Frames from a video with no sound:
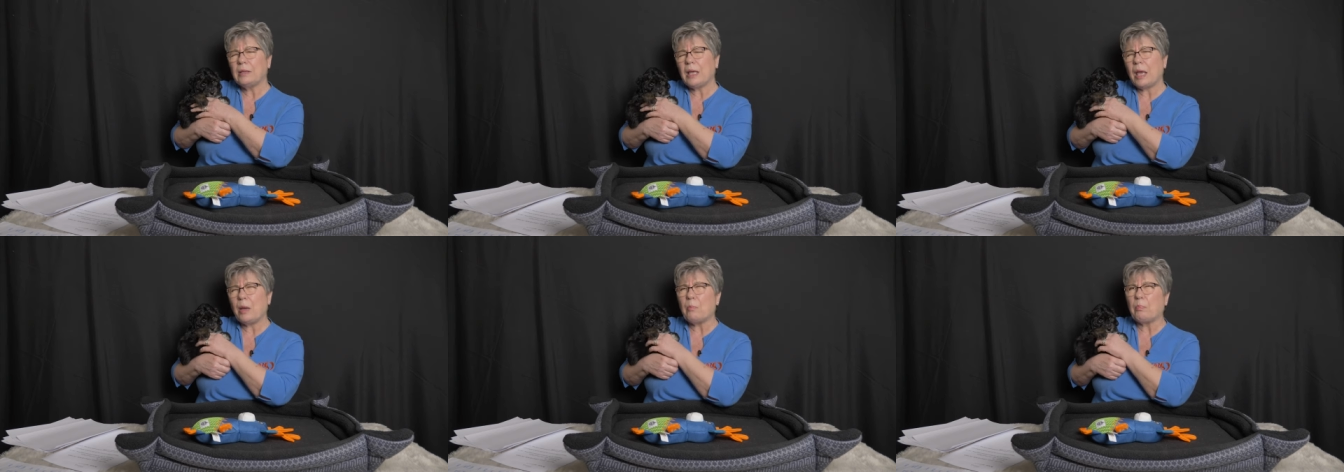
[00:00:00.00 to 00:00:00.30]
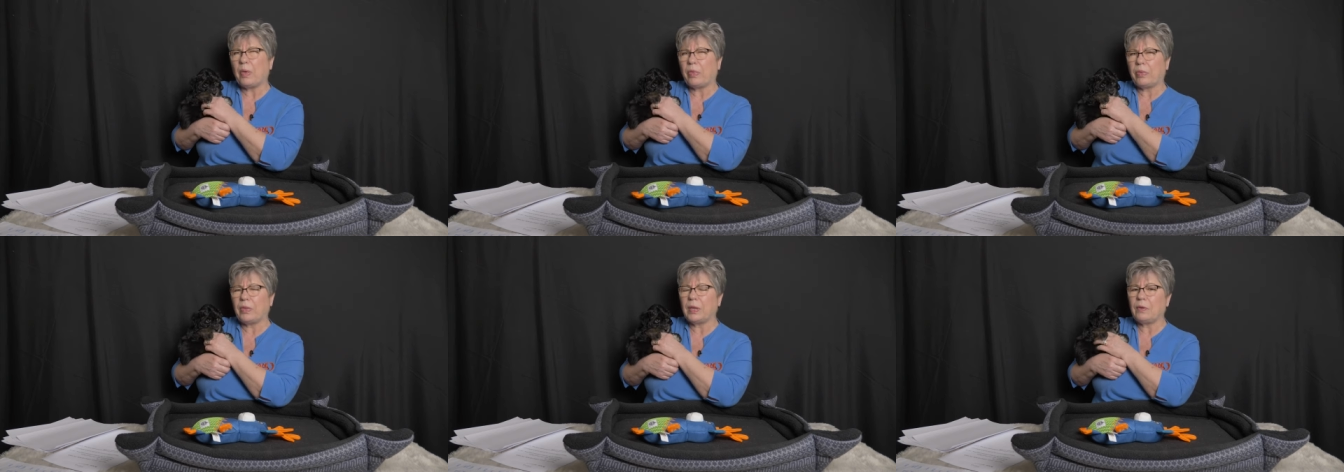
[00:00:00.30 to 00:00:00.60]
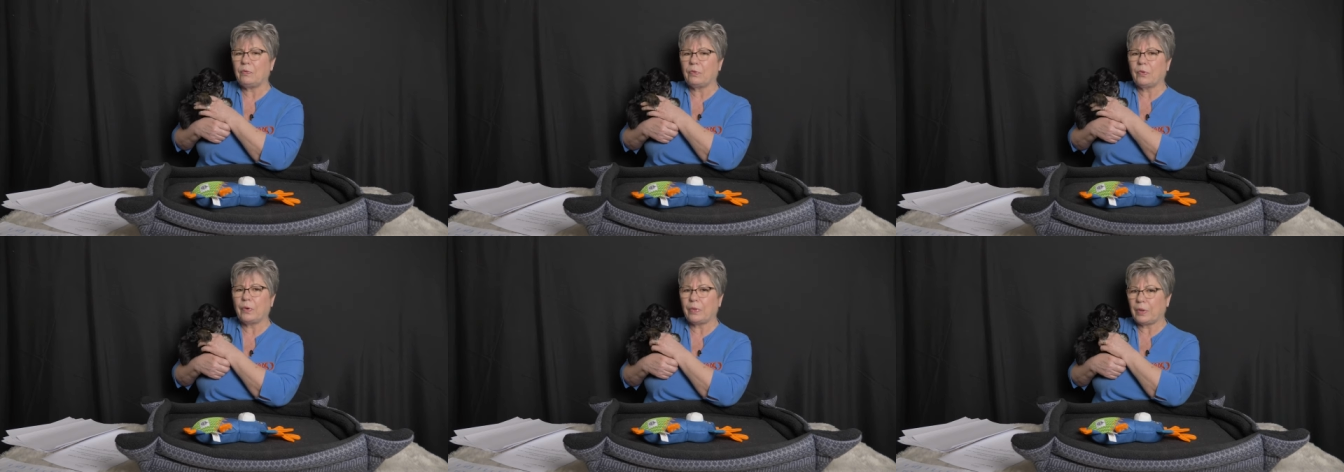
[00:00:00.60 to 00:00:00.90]

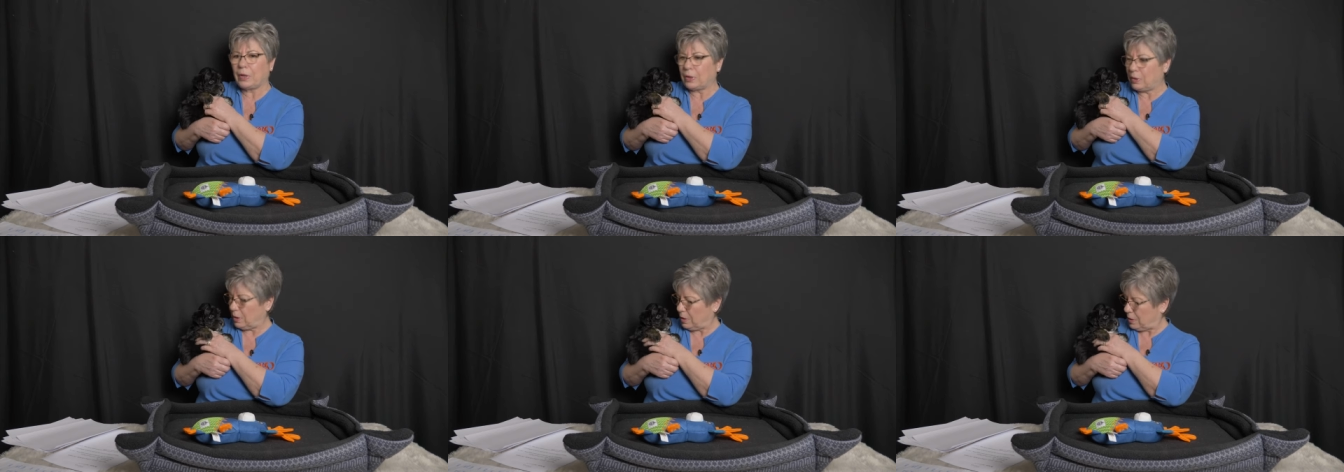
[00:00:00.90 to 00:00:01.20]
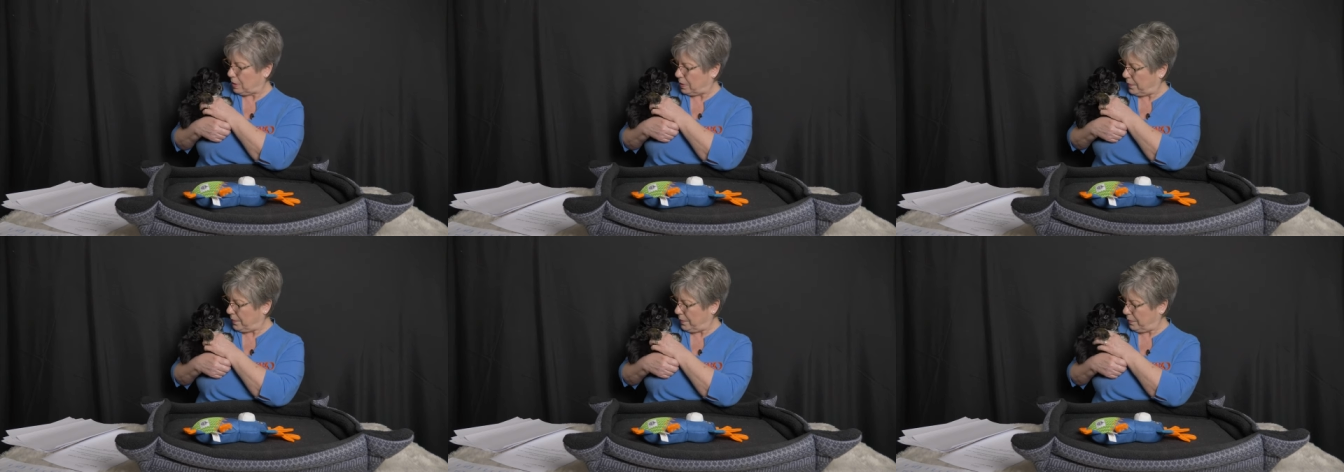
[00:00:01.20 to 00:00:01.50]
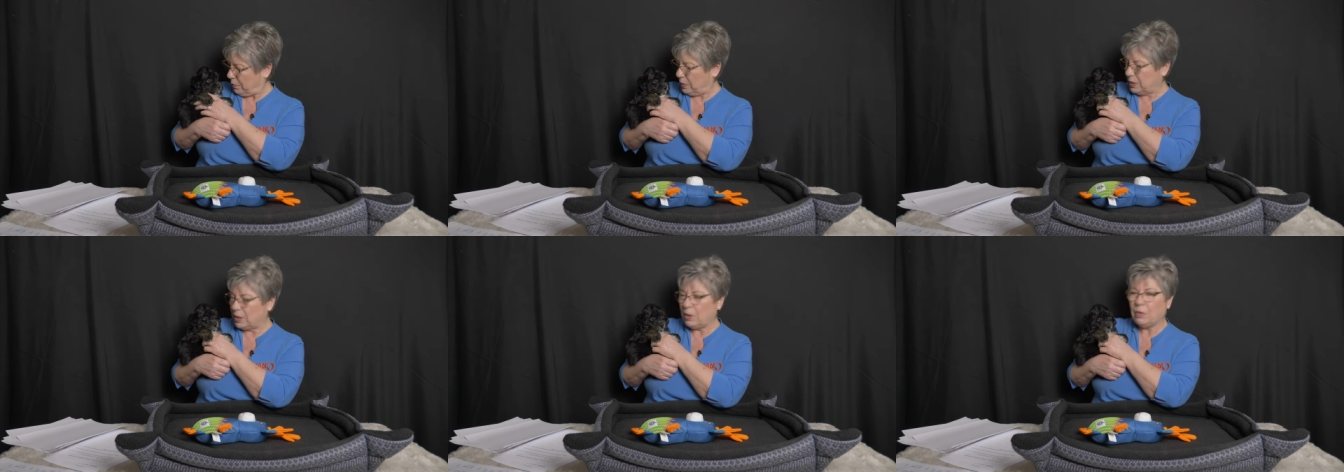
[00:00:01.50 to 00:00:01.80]
empathy for the girl.
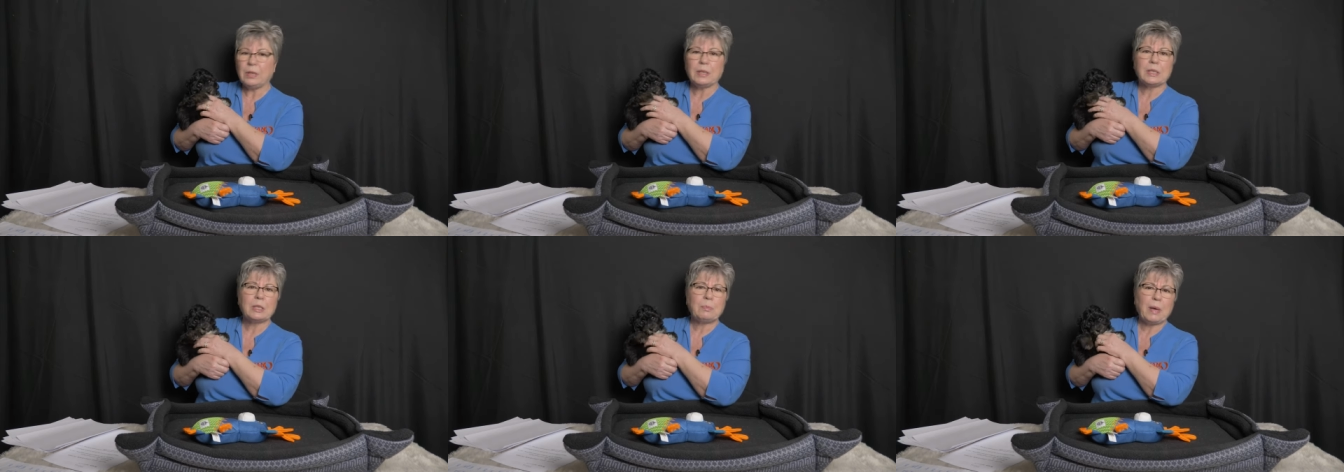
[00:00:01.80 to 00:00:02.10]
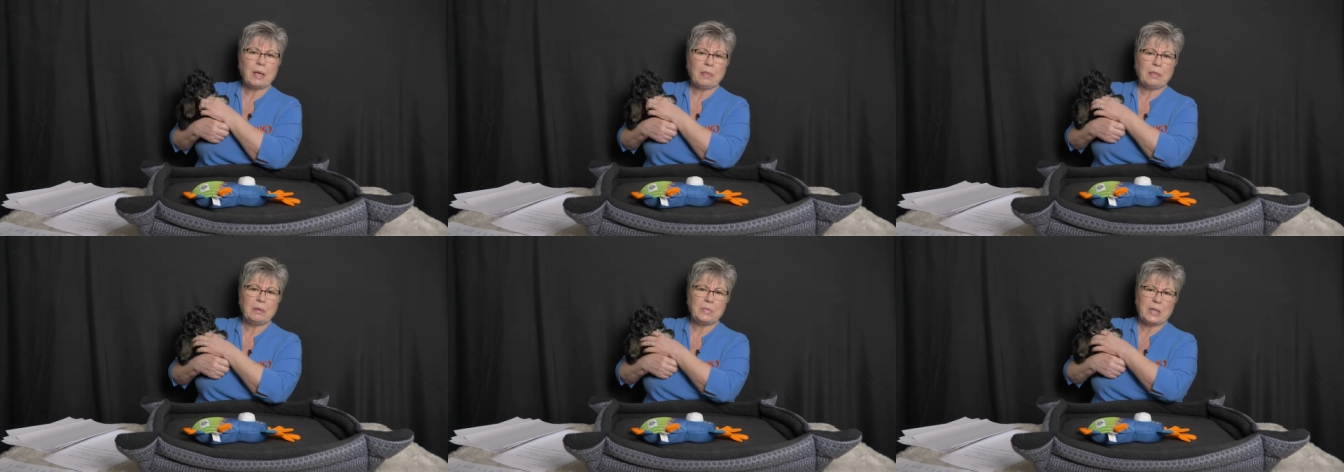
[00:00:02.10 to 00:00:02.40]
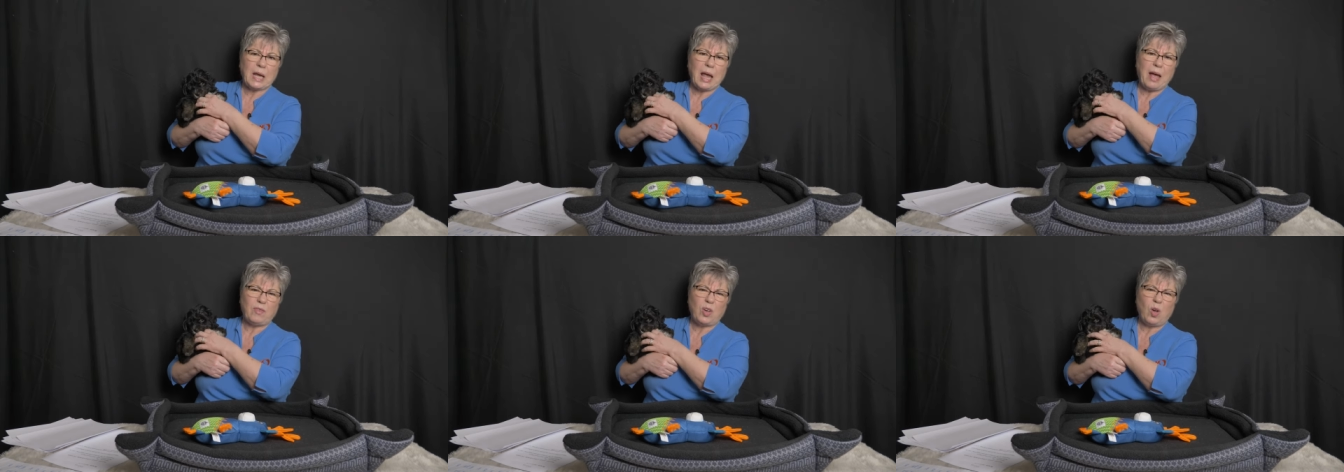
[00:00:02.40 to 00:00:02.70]
We don't expect them
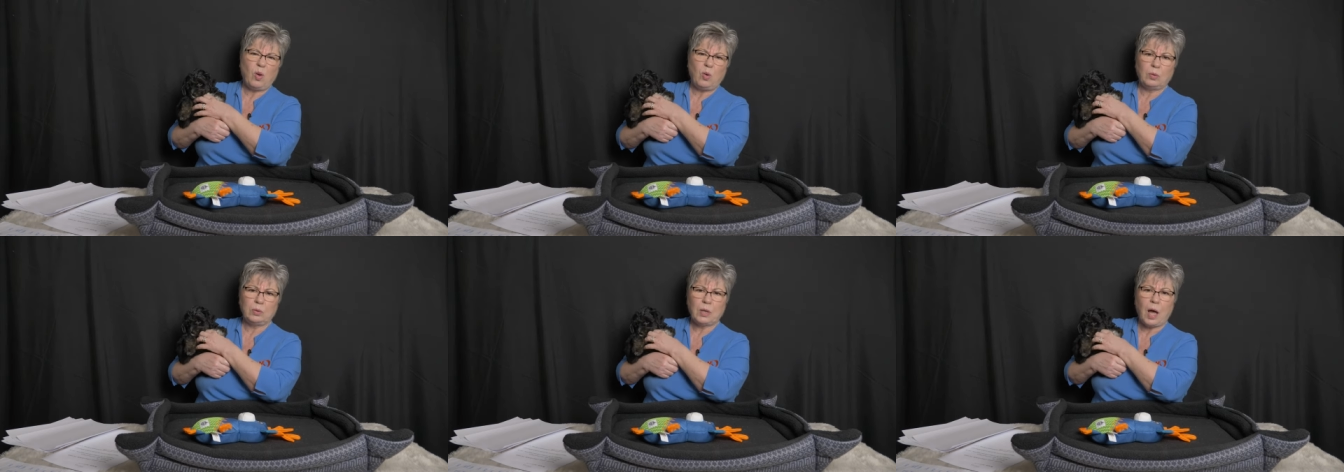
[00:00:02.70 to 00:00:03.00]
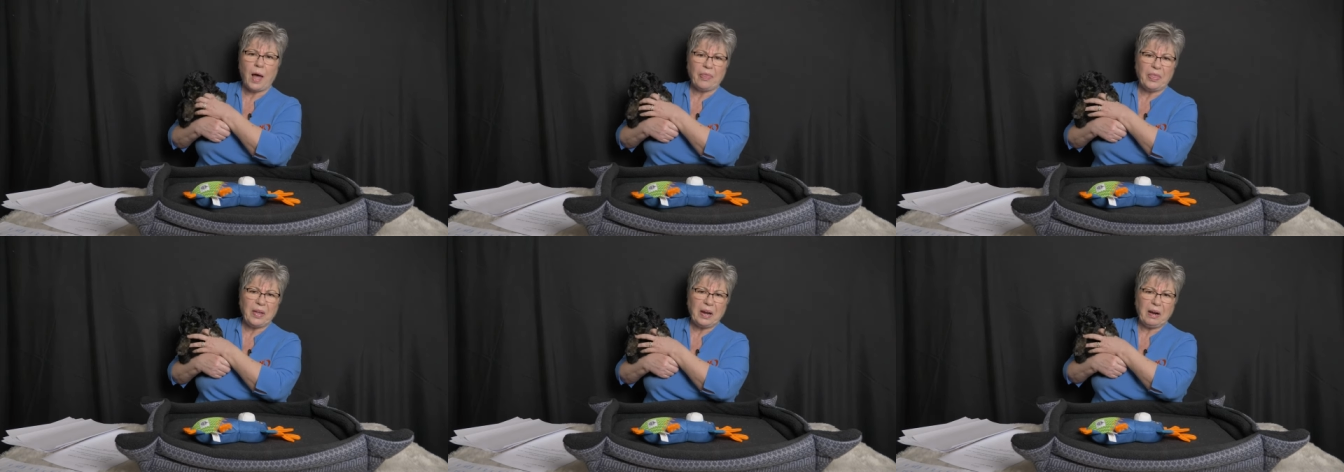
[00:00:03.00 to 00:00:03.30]
to have a whole lot.